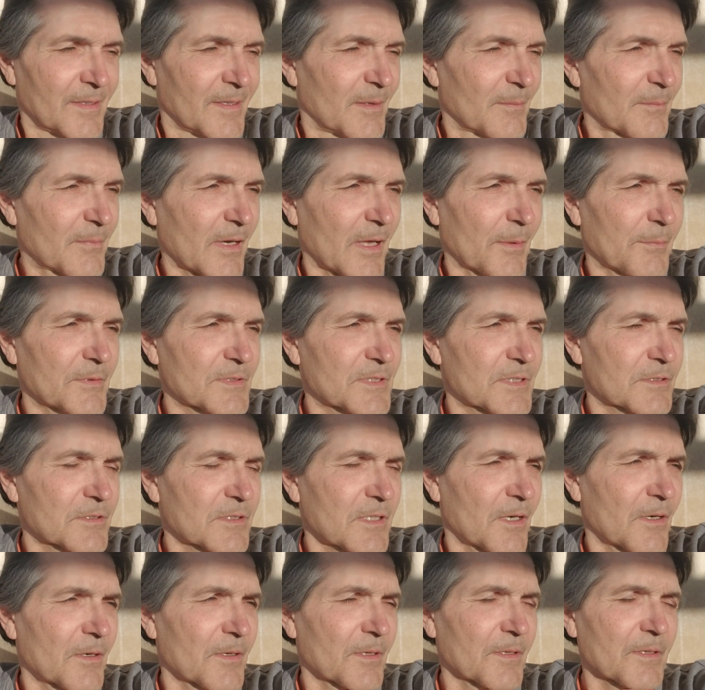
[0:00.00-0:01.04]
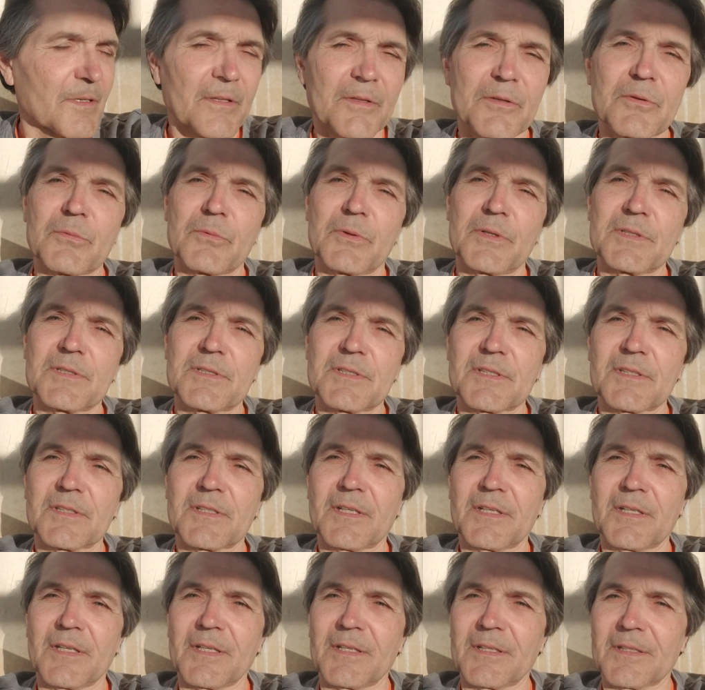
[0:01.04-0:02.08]
Probably start another one
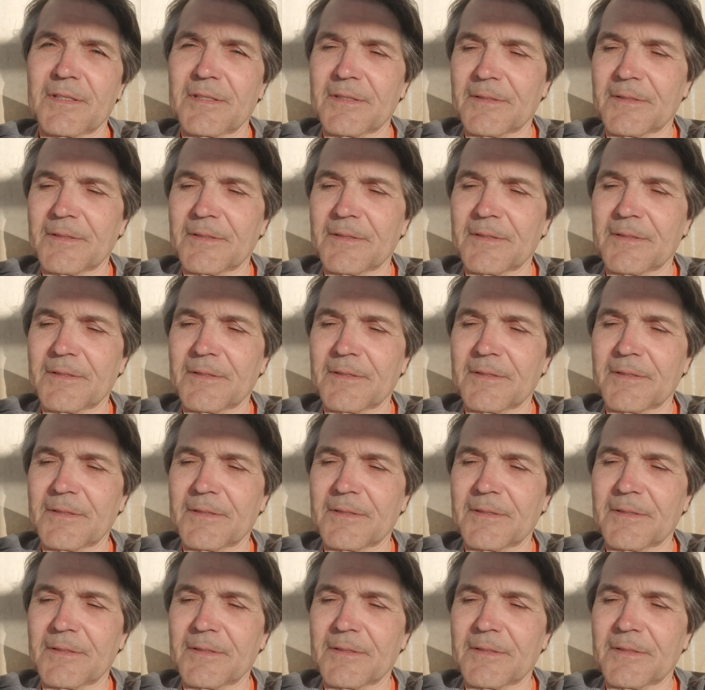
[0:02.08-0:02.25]
tonight.